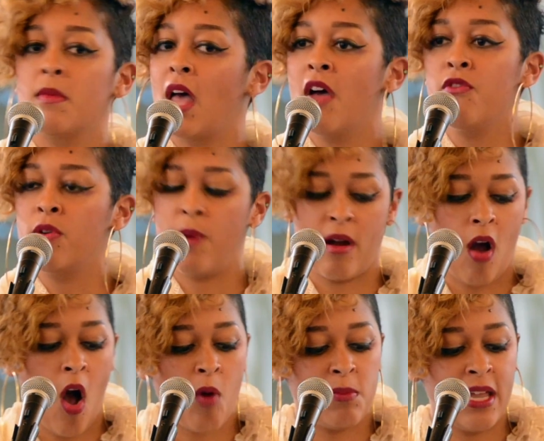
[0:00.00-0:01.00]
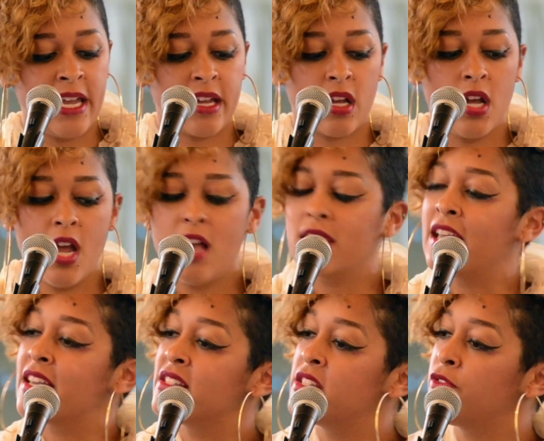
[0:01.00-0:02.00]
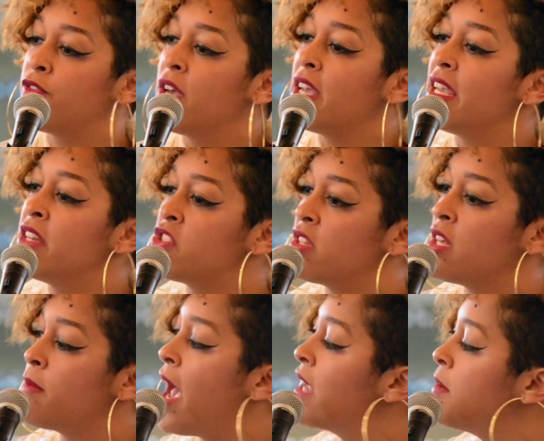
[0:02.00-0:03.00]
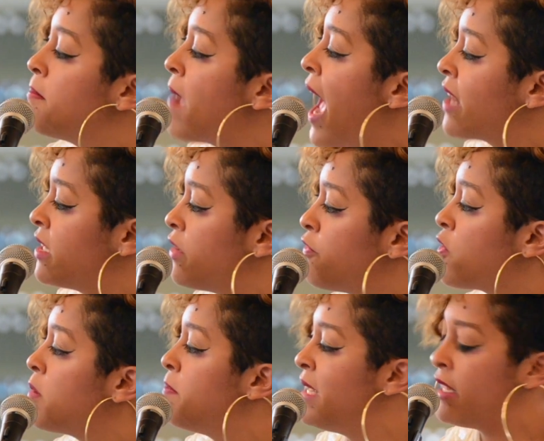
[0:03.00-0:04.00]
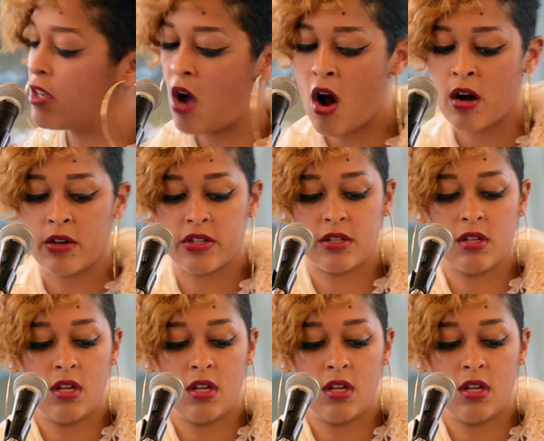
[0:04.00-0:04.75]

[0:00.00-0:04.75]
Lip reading: Everywhere, all blank, like as if each of them had a magnet for a beating heart,